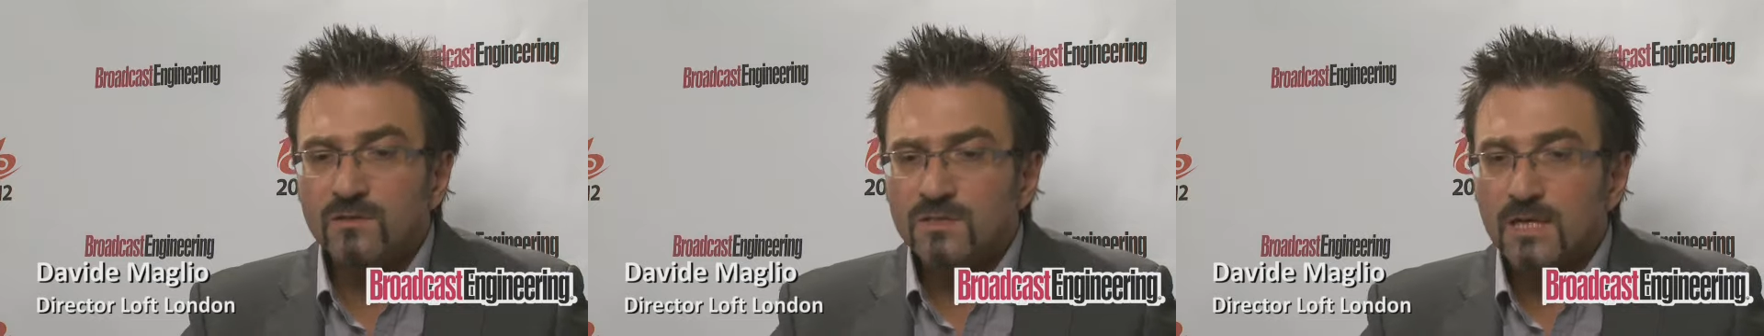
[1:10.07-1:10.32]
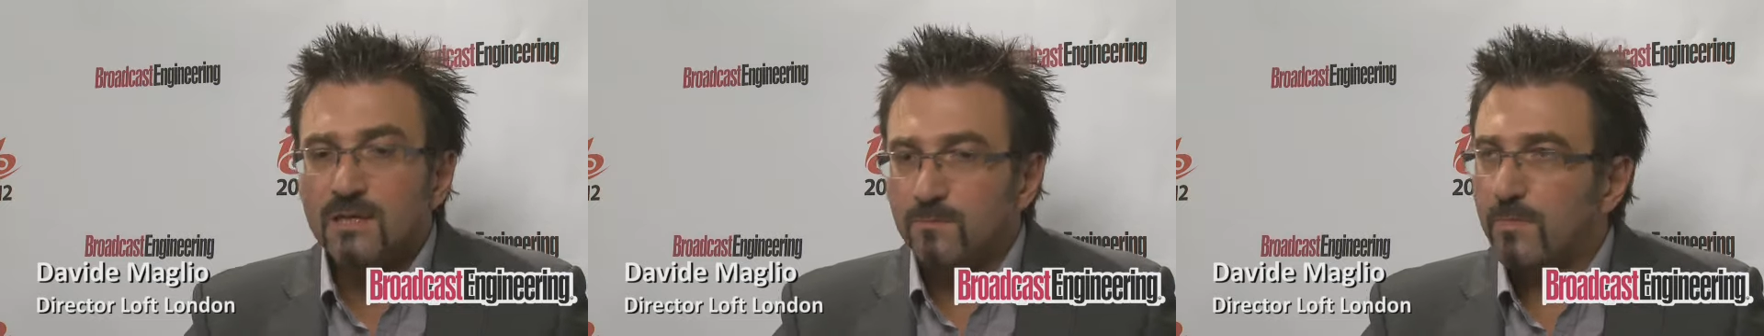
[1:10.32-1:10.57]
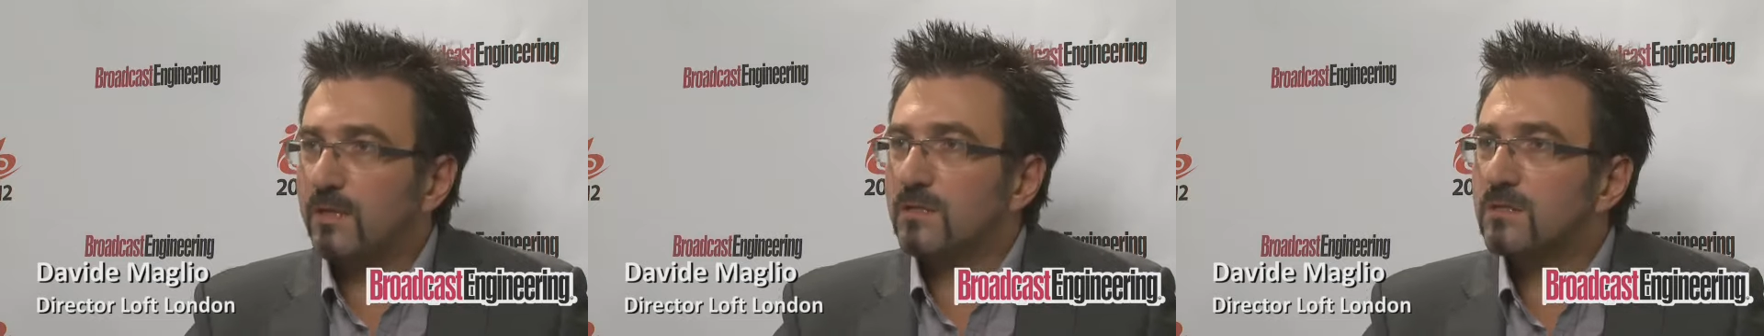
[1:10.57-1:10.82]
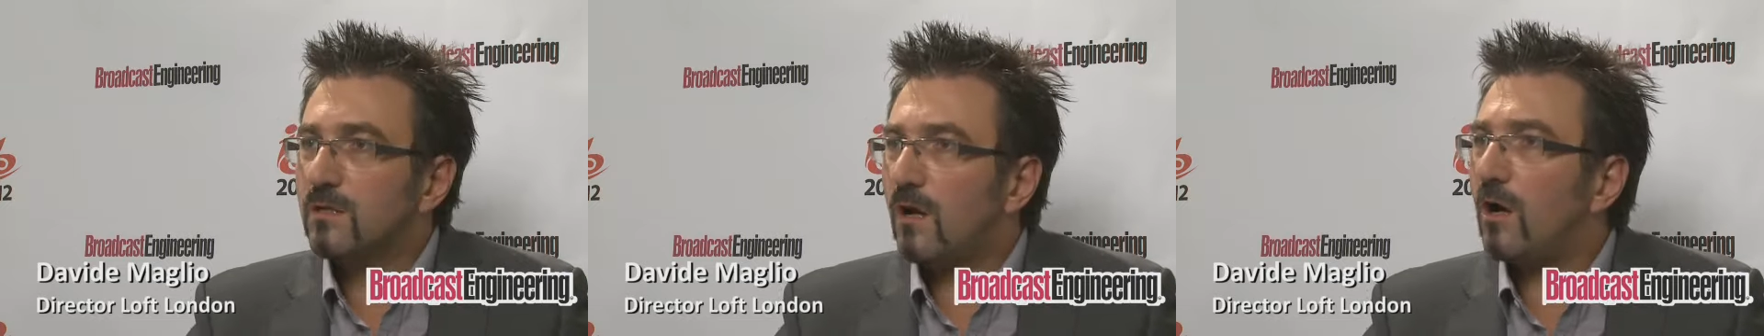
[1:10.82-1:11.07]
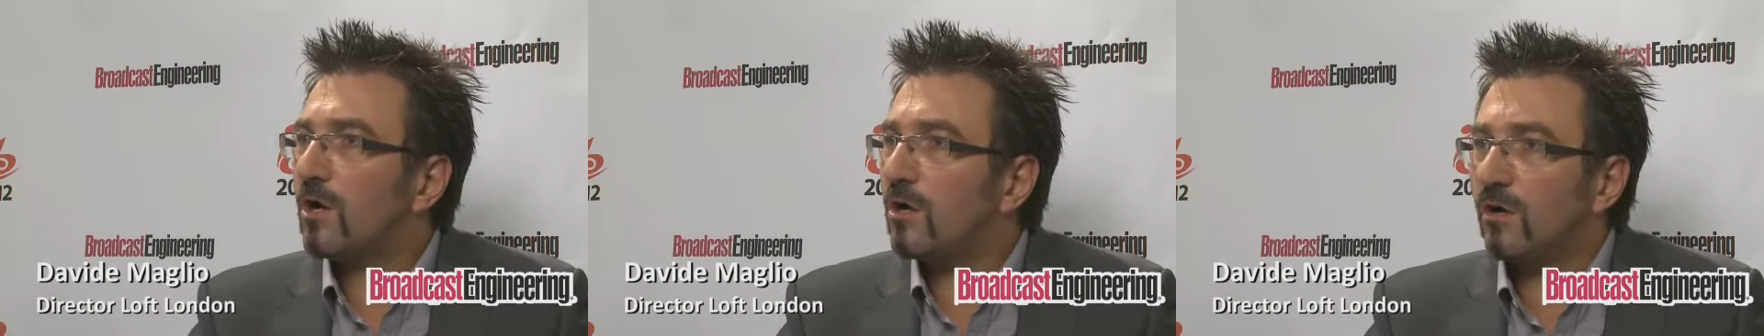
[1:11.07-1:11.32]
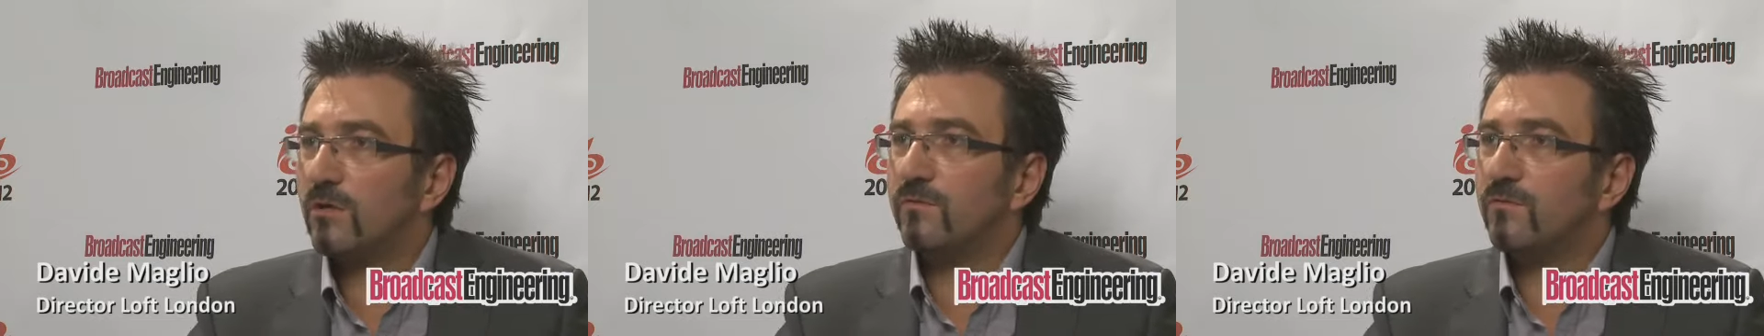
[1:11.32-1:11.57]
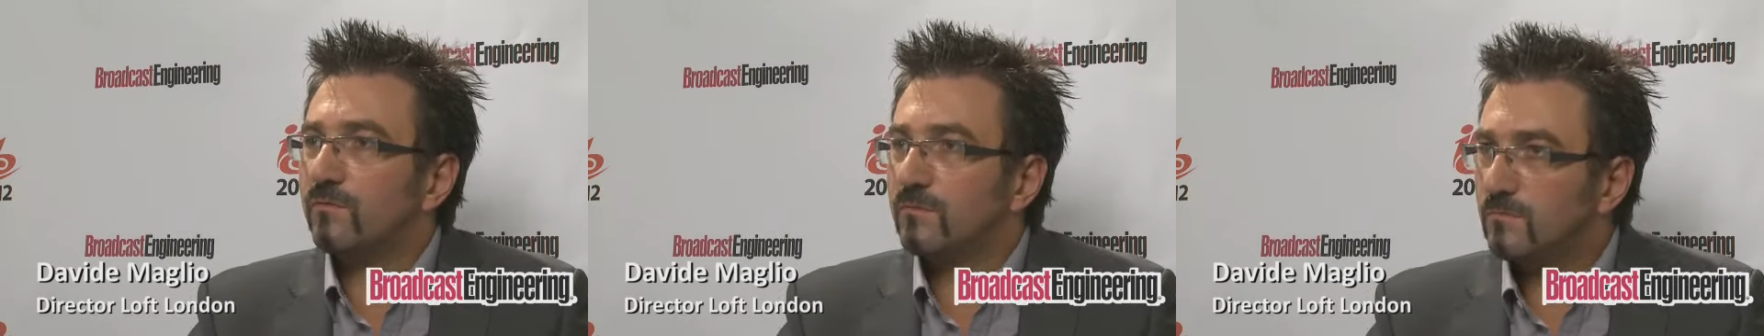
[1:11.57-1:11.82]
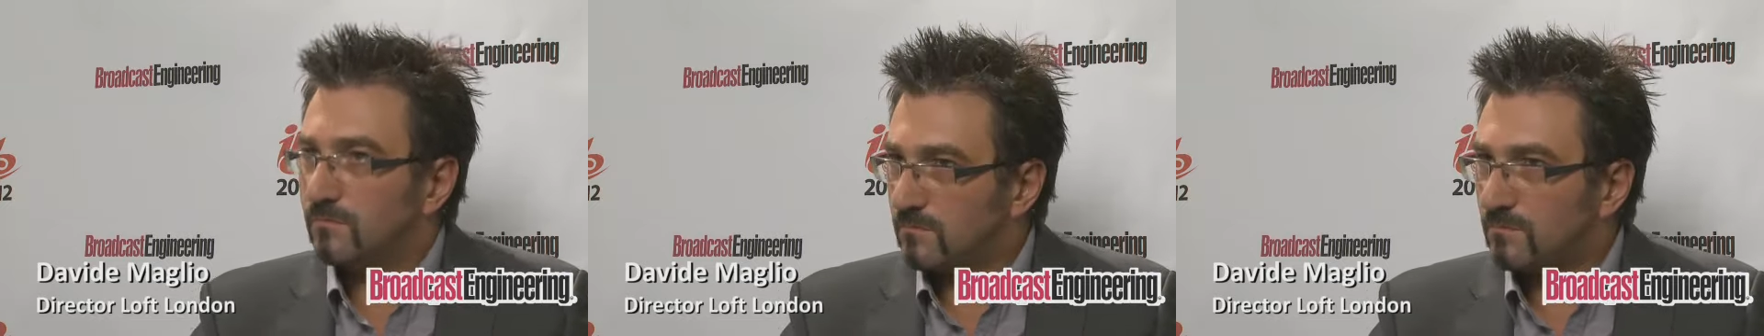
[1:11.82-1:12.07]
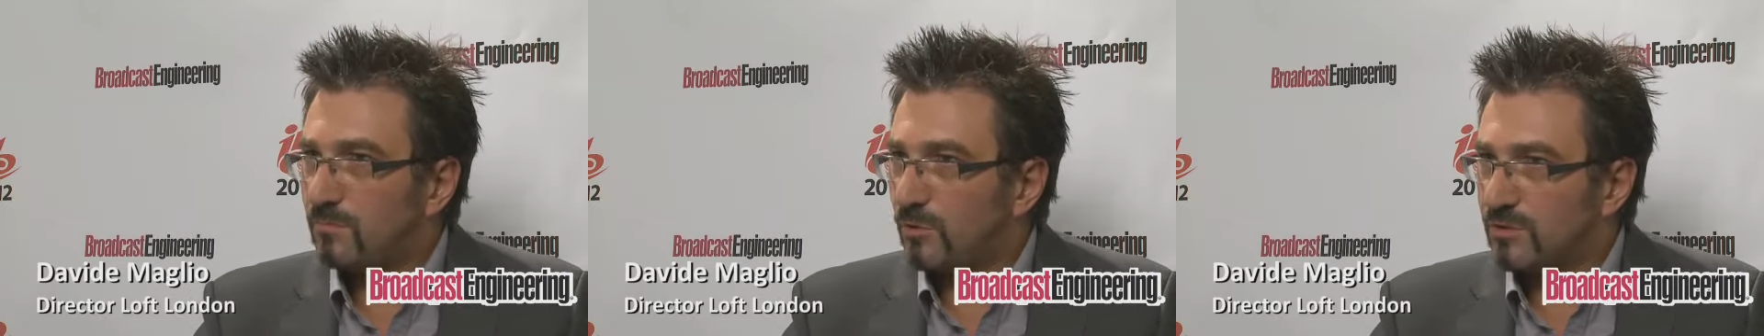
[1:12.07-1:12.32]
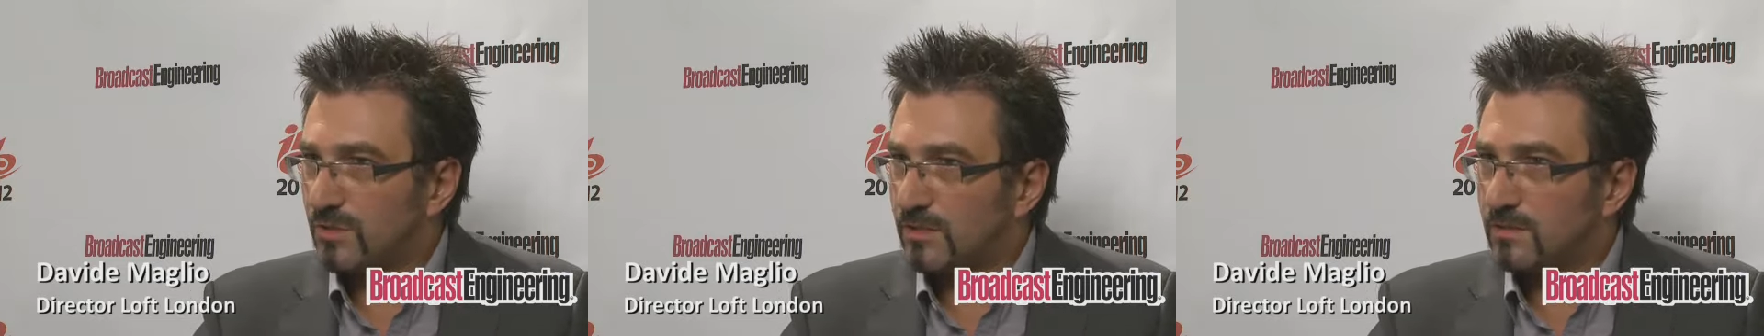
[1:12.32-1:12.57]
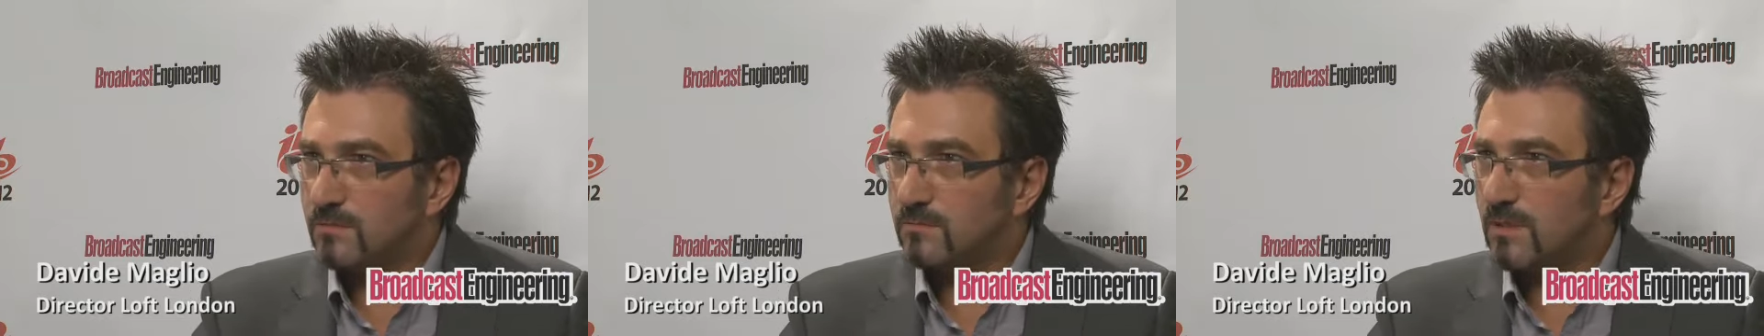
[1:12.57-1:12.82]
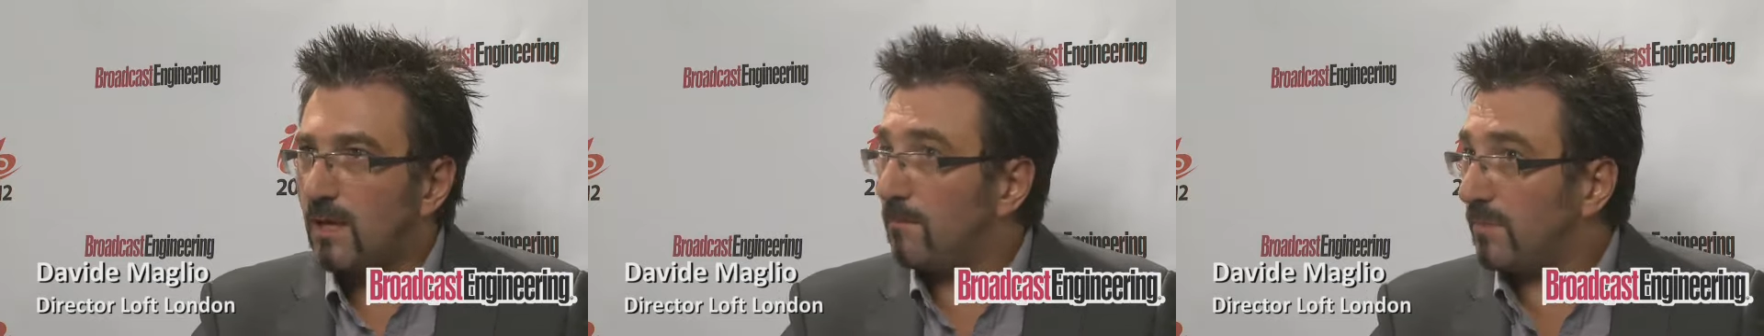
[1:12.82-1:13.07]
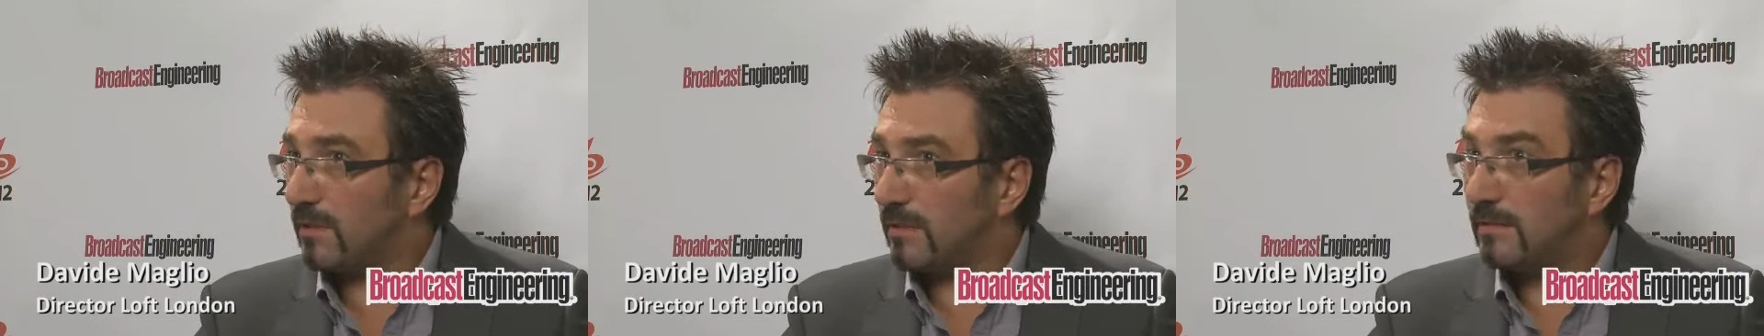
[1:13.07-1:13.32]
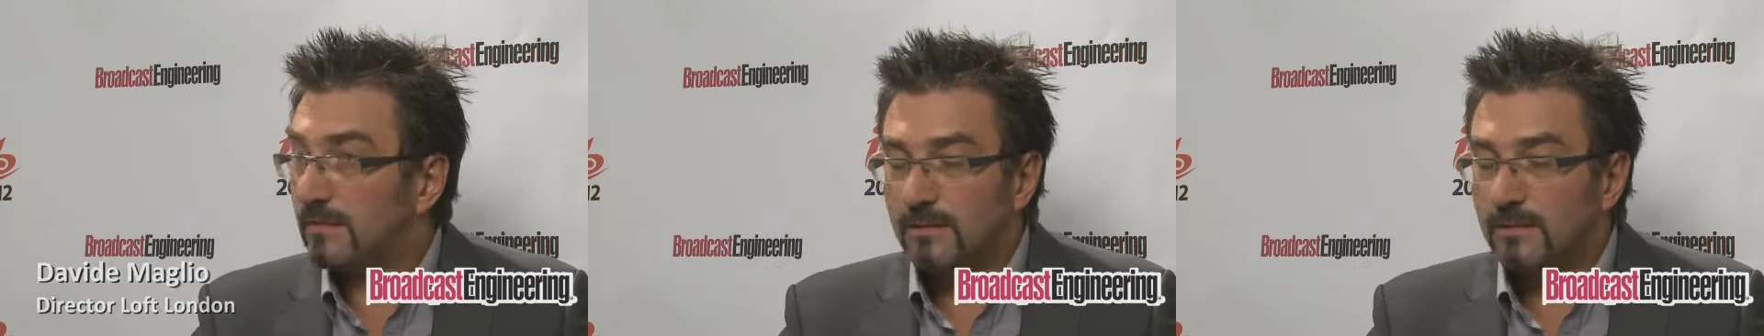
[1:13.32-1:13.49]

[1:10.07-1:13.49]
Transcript: tape-based archive project company